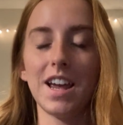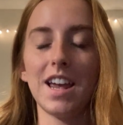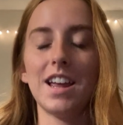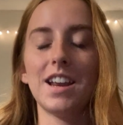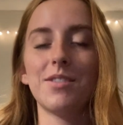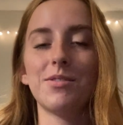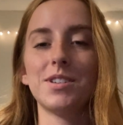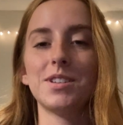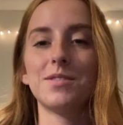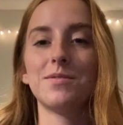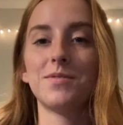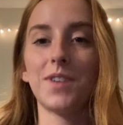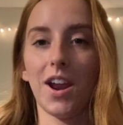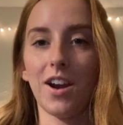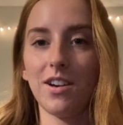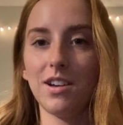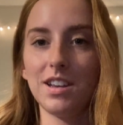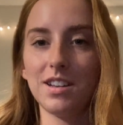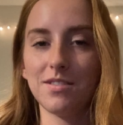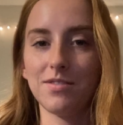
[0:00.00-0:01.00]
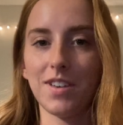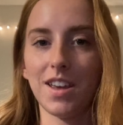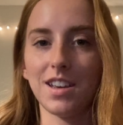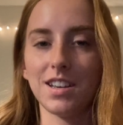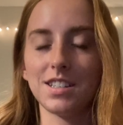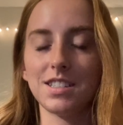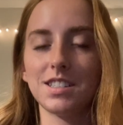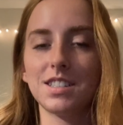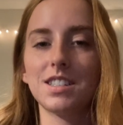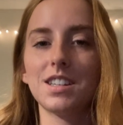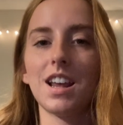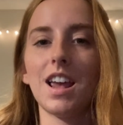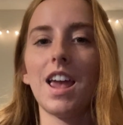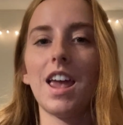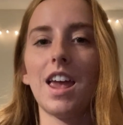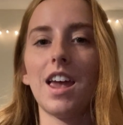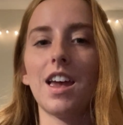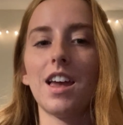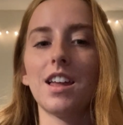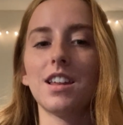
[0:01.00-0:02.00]
It was very advanced,
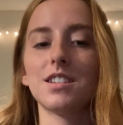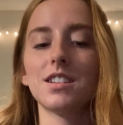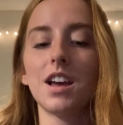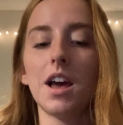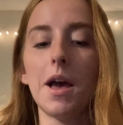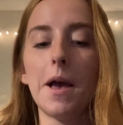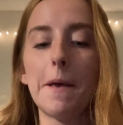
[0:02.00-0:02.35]
and